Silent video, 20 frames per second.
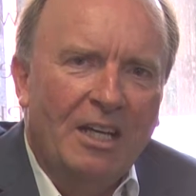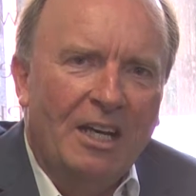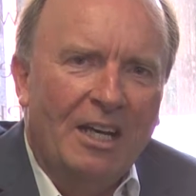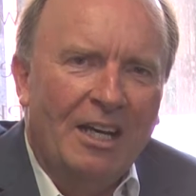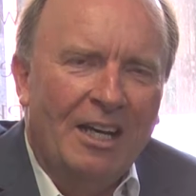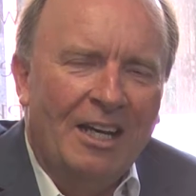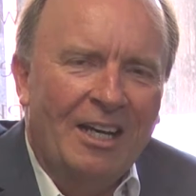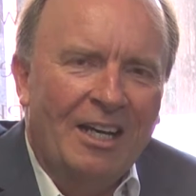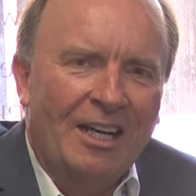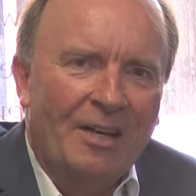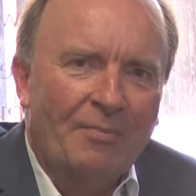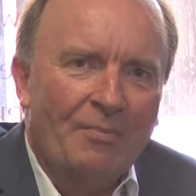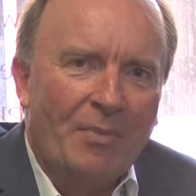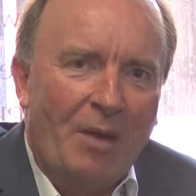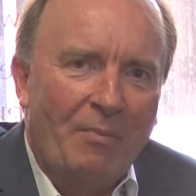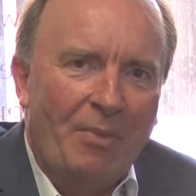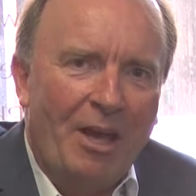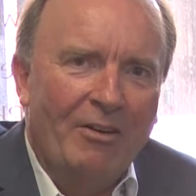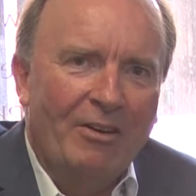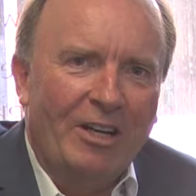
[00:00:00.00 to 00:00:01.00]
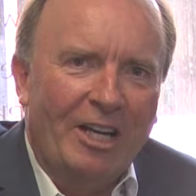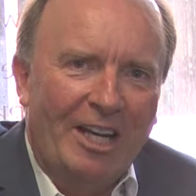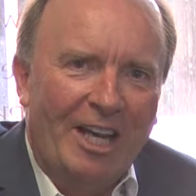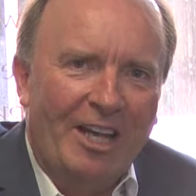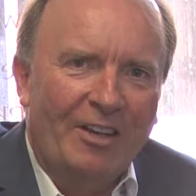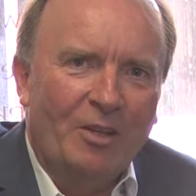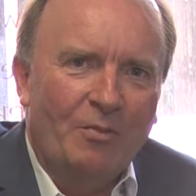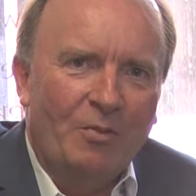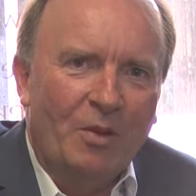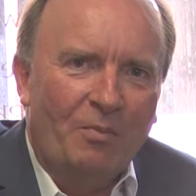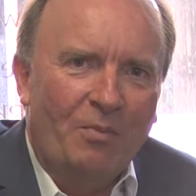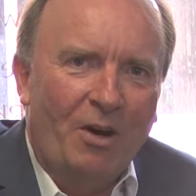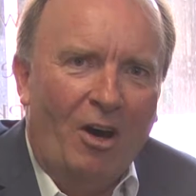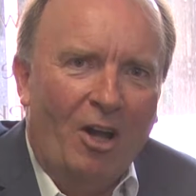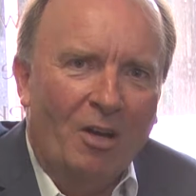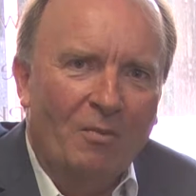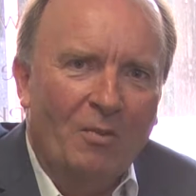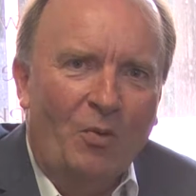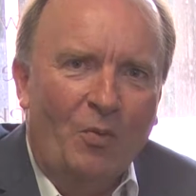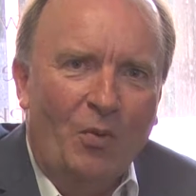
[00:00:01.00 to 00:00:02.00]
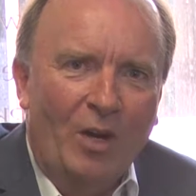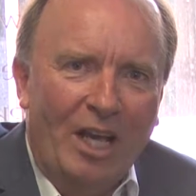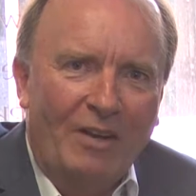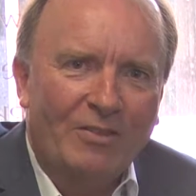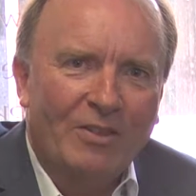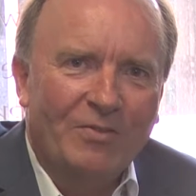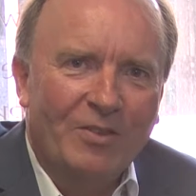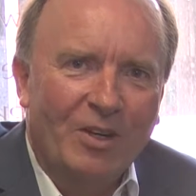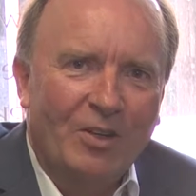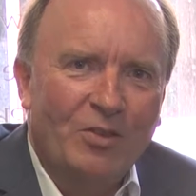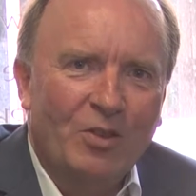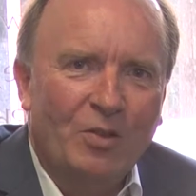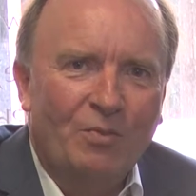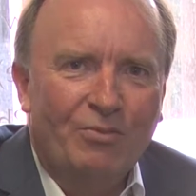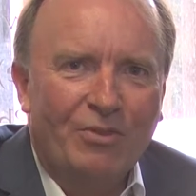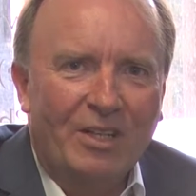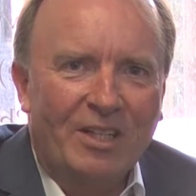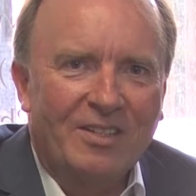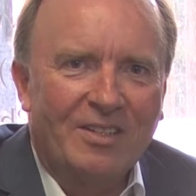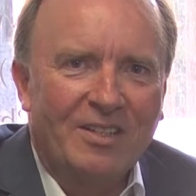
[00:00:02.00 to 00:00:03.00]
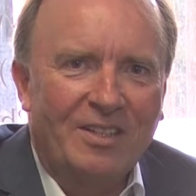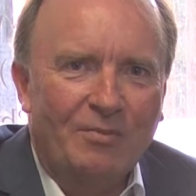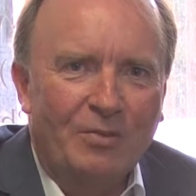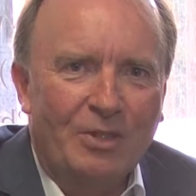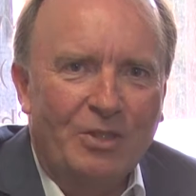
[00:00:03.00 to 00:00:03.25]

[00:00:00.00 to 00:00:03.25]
Apparently now that the Parliament will have to vote on Brexit,